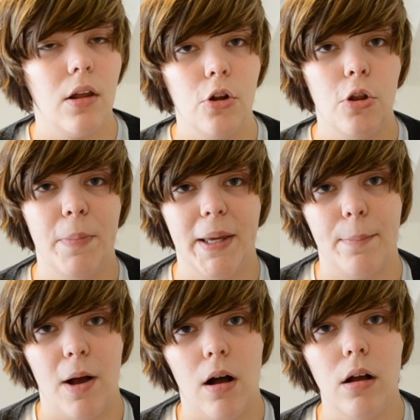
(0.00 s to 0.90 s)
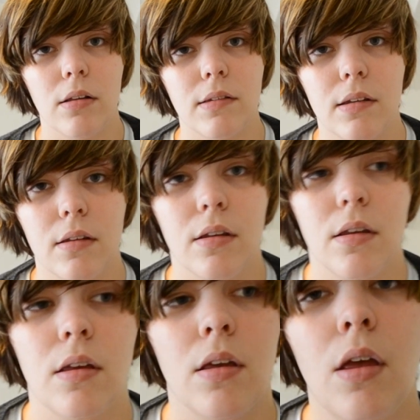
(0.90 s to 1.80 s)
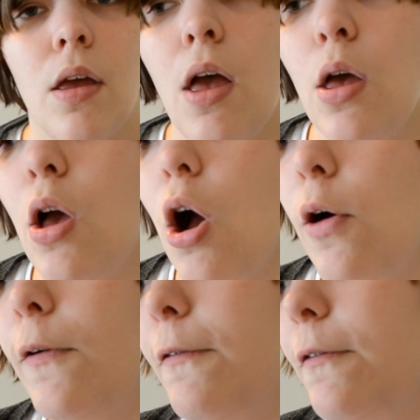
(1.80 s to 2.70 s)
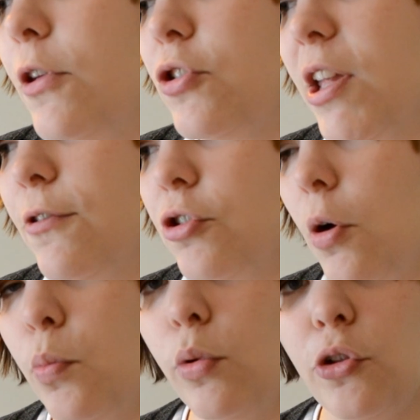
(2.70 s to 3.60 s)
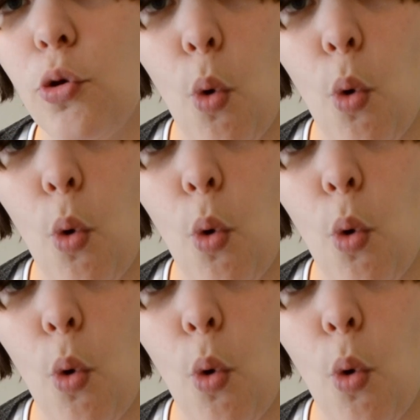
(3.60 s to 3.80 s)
Another big part of the gift shop was the